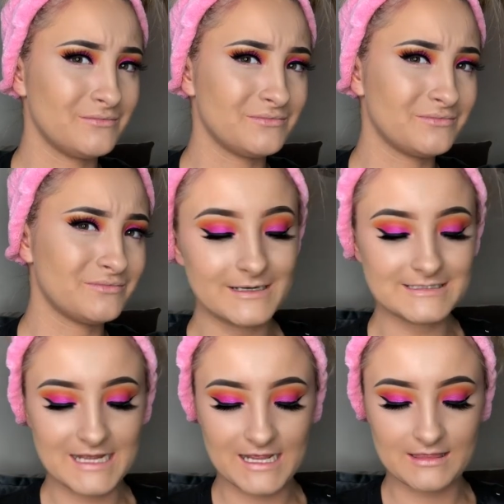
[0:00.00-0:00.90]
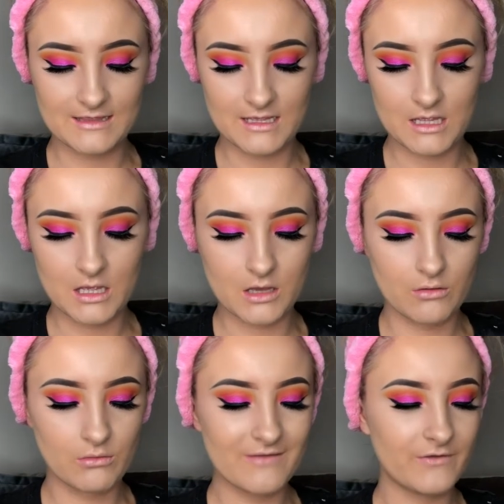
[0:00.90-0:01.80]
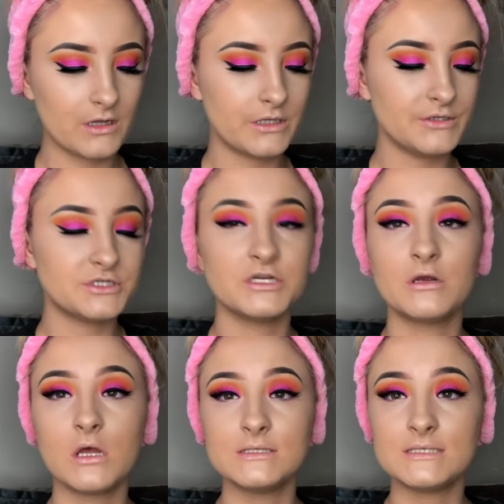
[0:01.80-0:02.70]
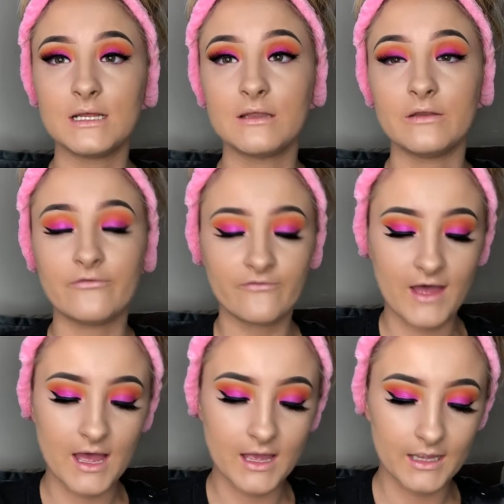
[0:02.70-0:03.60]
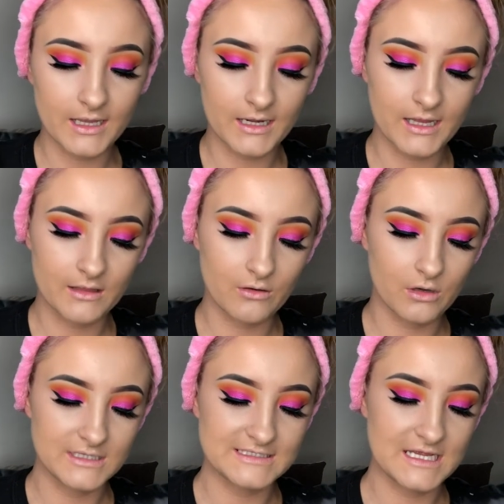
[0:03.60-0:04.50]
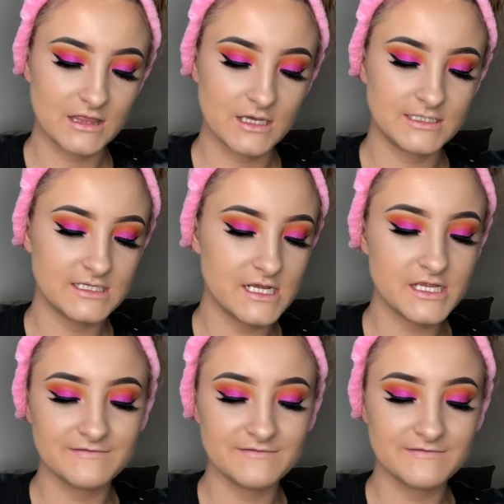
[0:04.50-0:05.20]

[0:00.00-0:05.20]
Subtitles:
I'm gonna take the Revolution Conceal and Define in the color C13.